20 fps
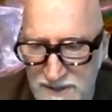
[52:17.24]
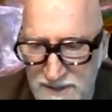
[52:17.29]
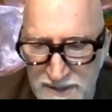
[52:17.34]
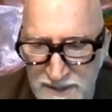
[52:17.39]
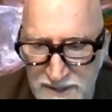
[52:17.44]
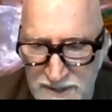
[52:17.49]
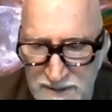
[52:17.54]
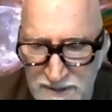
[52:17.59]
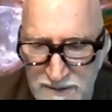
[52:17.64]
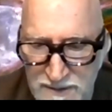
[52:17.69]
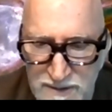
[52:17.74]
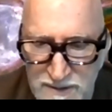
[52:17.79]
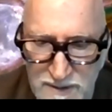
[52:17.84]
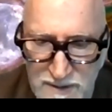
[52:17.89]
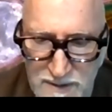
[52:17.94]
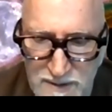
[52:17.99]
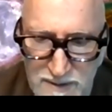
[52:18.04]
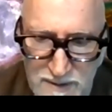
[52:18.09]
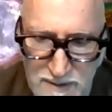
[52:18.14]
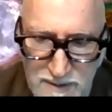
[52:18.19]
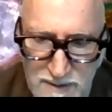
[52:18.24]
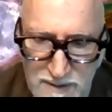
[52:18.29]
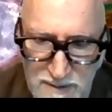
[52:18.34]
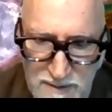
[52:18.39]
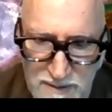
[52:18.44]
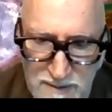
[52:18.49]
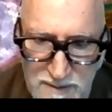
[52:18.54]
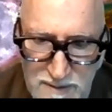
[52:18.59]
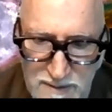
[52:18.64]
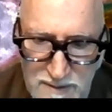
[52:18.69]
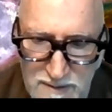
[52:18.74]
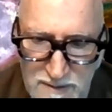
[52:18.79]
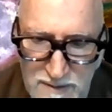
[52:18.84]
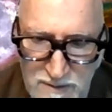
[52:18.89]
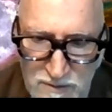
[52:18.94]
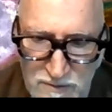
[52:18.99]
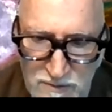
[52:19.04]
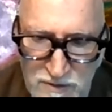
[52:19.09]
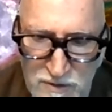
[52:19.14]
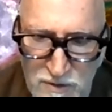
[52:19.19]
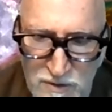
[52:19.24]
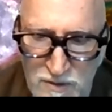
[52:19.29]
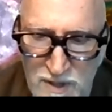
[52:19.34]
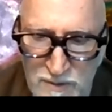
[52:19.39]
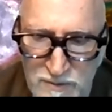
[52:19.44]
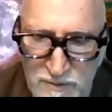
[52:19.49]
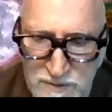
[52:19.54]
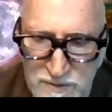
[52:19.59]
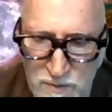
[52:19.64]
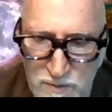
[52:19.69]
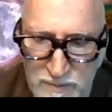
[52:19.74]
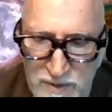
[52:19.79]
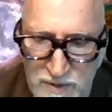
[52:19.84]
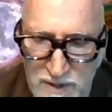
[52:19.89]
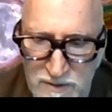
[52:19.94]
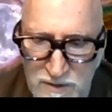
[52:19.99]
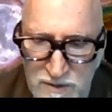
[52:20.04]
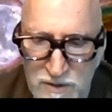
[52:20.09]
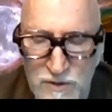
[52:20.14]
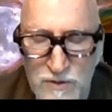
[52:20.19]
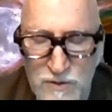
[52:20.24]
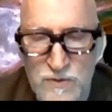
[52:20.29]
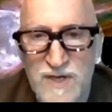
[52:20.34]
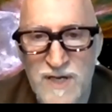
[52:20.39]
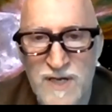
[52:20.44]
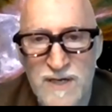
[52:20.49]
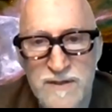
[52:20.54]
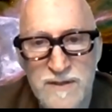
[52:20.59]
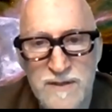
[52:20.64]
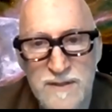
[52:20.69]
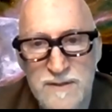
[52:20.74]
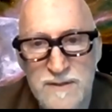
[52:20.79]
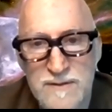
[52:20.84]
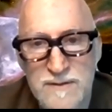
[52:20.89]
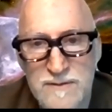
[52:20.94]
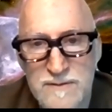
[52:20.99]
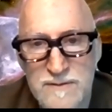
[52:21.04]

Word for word: and you know, you don't always want to be on the go kind of thing.